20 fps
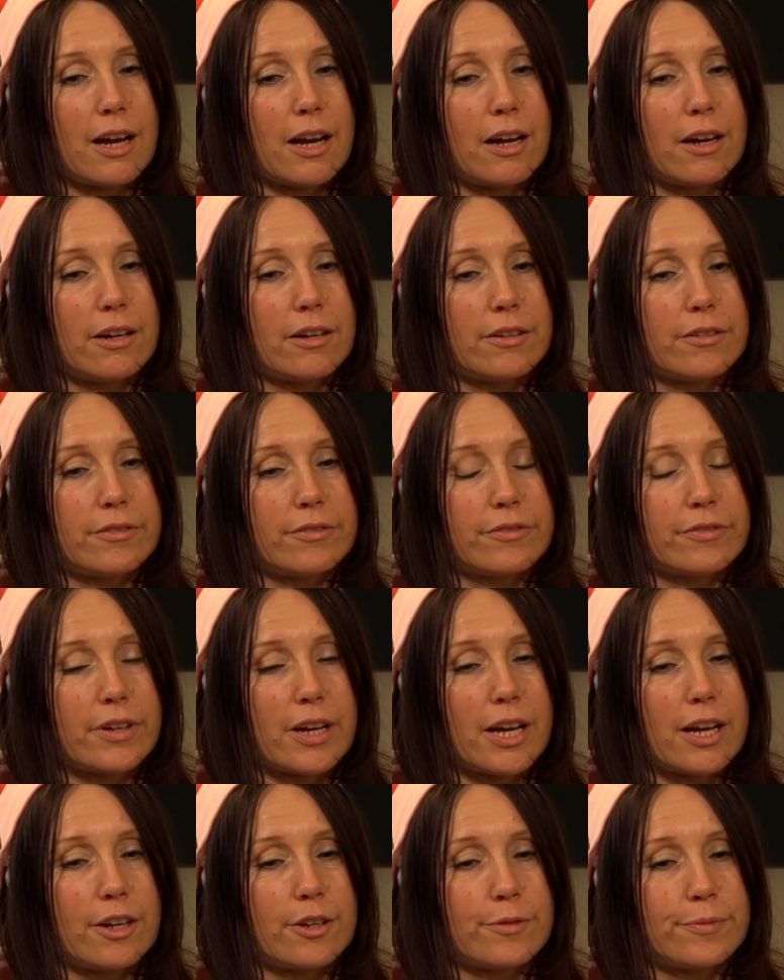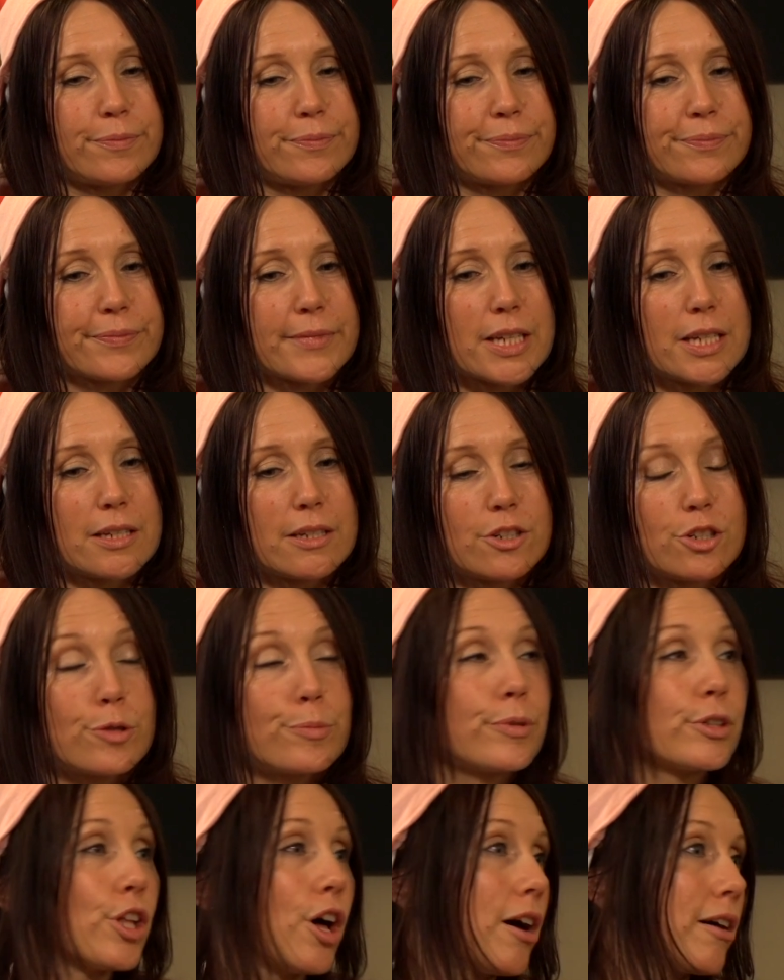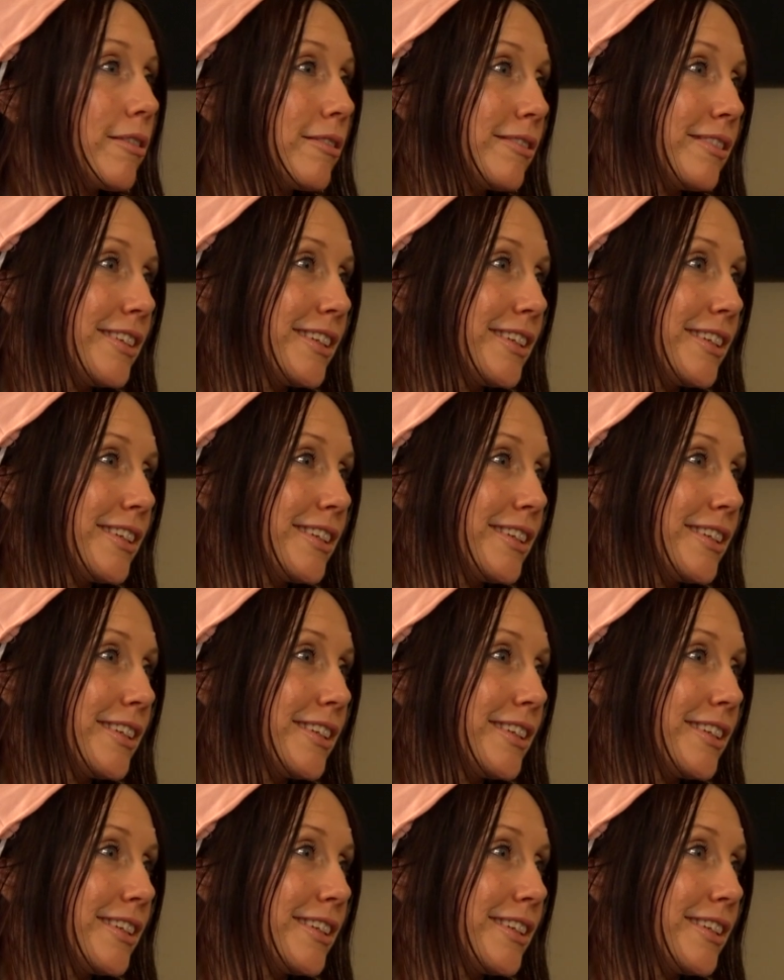of to belong.